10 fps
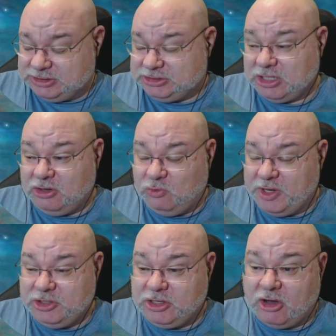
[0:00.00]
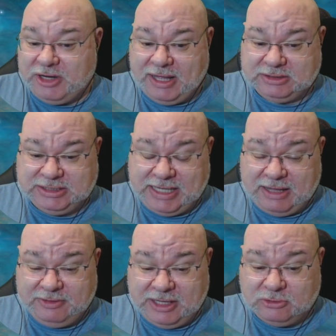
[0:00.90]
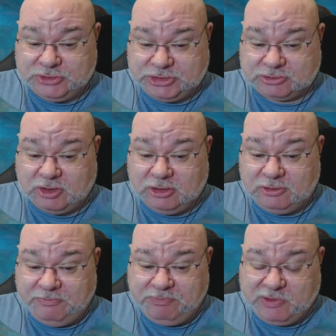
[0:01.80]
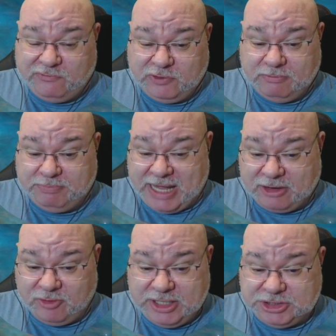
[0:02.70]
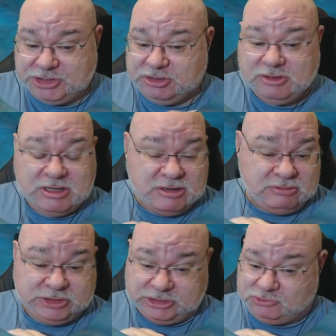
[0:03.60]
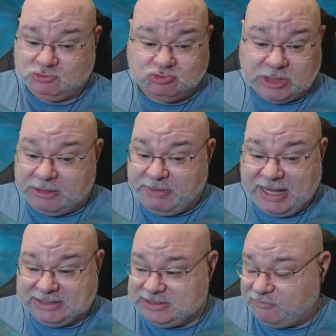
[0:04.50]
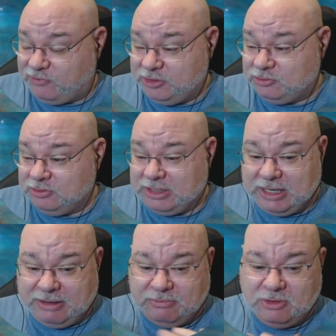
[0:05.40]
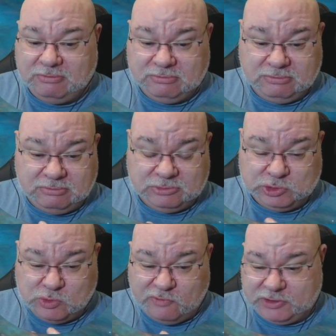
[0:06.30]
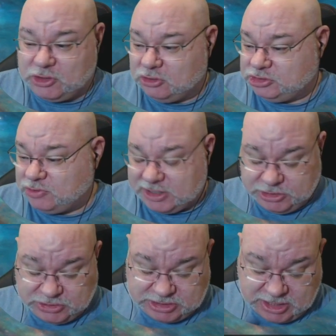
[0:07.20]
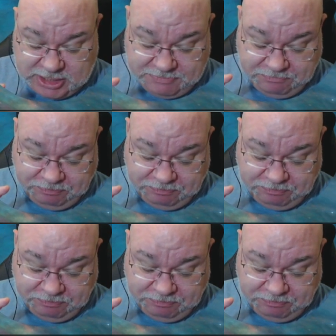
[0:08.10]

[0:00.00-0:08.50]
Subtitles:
So when you go down to get the Elder Scroll from Blackreach, just run past every dwarven construct you see.